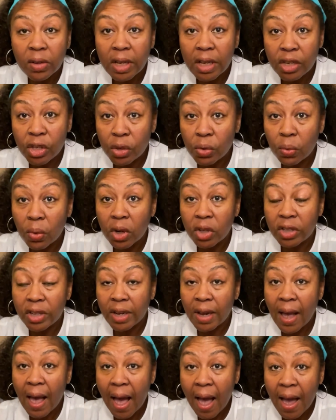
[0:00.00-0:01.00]
and you want
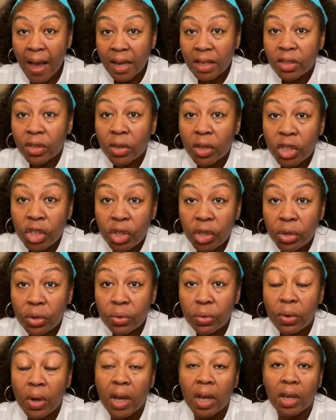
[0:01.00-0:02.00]
their eyes on
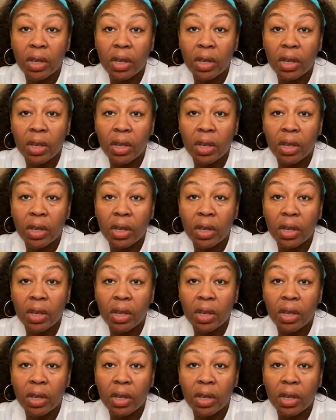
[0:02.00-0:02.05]
you.